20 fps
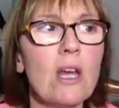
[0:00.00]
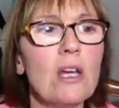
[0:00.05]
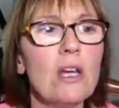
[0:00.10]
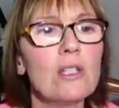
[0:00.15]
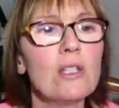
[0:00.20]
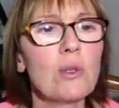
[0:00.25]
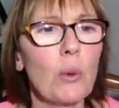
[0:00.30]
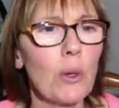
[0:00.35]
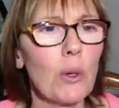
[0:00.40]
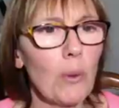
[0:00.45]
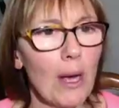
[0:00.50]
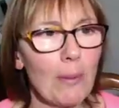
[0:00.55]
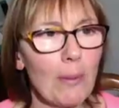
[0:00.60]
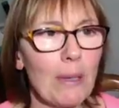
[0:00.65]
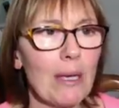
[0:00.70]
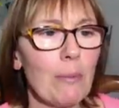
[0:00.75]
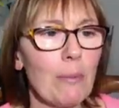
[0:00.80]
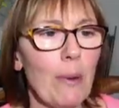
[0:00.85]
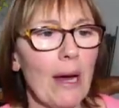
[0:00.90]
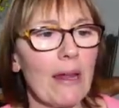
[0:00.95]
So what do I
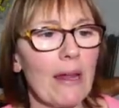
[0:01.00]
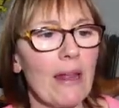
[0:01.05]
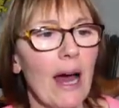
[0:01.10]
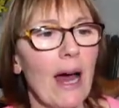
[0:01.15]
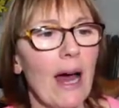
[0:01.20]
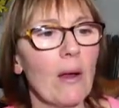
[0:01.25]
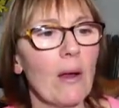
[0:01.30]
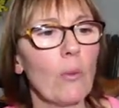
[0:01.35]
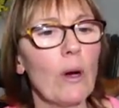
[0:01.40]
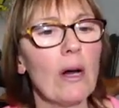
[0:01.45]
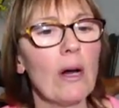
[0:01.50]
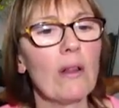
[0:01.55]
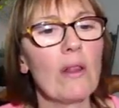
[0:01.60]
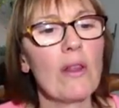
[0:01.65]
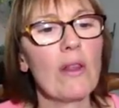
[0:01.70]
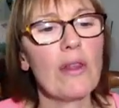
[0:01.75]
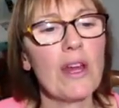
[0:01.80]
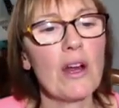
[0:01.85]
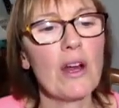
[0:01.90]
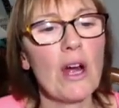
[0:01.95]
mean by that? Well,
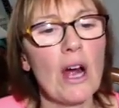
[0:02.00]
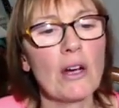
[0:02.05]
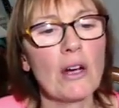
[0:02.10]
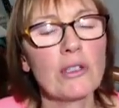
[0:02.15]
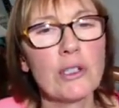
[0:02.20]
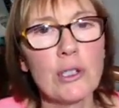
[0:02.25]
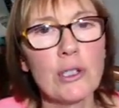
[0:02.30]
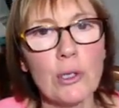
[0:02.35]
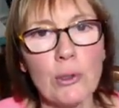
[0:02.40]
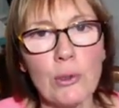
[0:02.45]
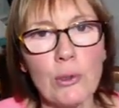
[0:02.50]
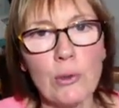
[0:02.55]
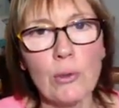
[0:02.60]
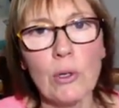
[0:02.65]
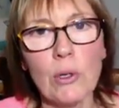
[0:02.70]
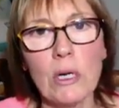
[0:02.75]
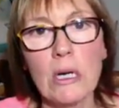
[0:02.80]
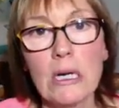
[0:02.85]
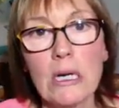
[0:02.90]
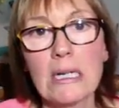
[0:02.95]
there are
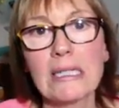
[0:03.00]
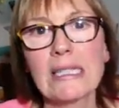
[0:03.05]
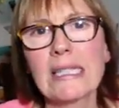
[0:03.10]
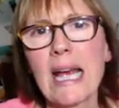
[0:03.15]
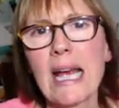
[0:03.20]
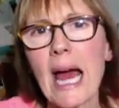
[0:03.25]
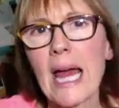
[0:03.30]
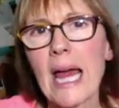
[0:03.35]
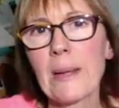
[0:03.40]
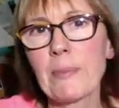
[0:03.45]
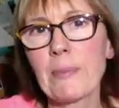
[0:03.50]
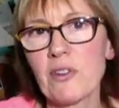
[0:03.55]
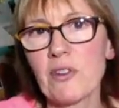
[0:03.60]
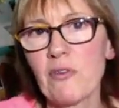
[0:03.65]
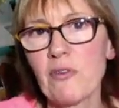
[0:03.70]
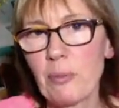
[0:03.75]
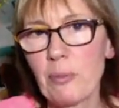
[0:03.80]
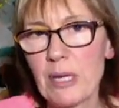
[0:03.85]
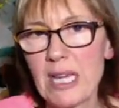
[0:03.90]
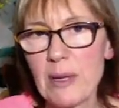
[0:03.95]
two types
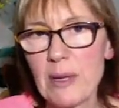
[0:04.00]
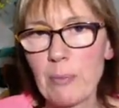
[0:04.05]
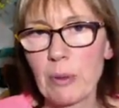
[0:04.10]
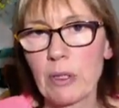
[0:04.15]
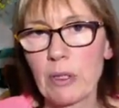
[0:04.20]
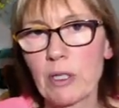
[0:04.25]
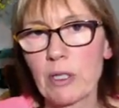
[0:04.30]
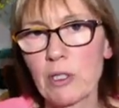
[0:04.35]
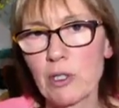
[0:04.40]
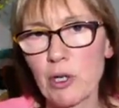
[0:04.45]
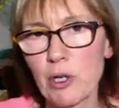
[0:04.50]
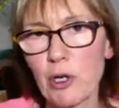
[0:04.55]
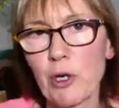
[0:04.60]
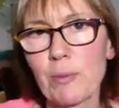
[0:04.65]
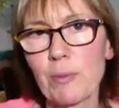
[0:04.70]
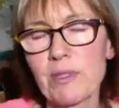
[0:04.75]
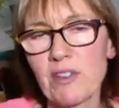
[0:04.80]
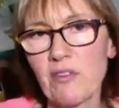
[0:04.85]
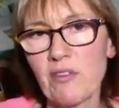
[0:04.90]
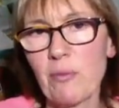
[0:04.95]
of people in
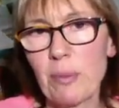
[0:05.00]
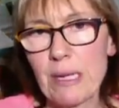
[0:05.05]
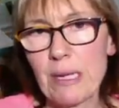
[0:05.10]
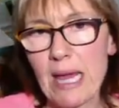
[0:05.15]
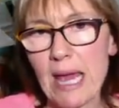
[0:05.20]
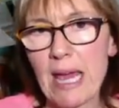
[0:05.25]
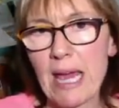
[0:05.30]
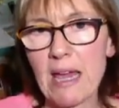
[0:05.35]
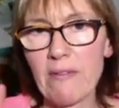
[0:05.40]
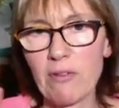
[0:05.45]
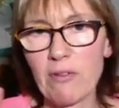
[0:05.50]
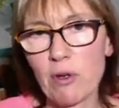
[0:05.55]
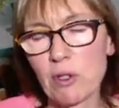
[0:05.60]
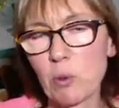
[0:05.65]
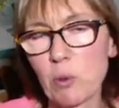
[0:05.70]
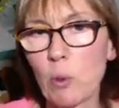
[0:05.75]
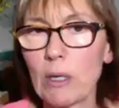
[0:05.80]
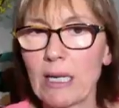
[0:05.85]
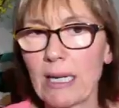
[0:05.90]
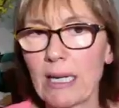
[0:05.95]
terms of behaviors
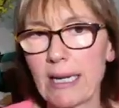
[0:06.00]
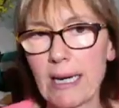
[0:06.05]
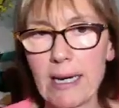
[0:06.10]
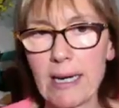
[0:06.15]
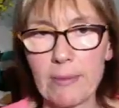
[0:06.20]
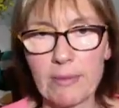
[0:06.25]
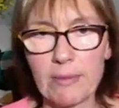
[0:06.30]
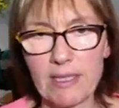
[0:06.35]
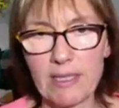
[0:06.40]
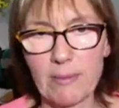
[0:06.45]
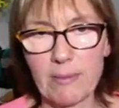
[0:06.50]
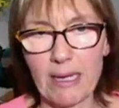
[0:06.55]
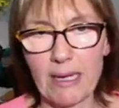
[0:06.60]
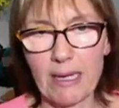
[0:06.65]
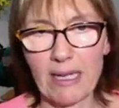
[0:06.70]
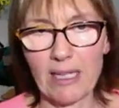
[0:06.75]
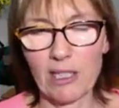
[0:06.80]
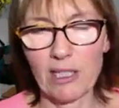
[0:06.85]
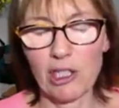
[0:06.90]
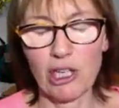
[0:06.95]
when it comes to
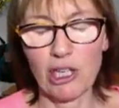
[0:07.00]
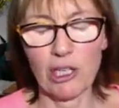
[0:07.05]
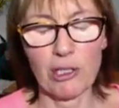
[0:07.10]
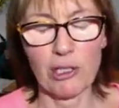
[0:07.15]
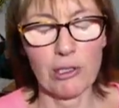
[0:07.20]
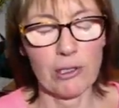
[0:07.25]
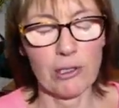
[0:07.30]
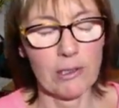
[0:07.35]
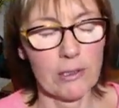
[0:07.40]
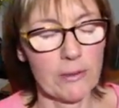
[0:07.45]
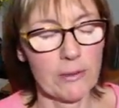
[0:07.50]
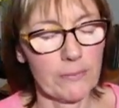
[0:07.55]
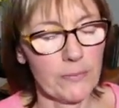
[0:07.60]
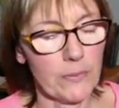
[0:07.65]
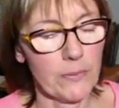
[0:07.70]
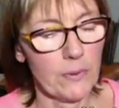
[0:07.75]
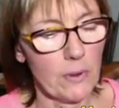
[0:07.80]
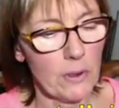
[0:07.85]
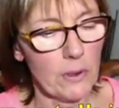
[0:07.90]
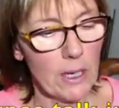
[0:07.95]
making changes,
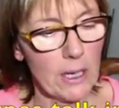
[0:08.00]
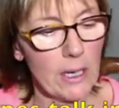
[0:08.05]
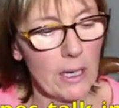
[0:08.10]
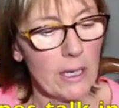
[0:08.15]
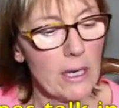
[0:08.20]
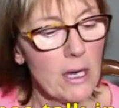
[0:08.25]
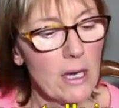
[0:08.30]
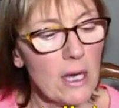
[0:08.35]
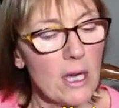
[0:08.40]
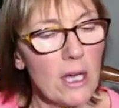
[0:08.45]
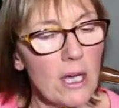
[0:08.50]
okay?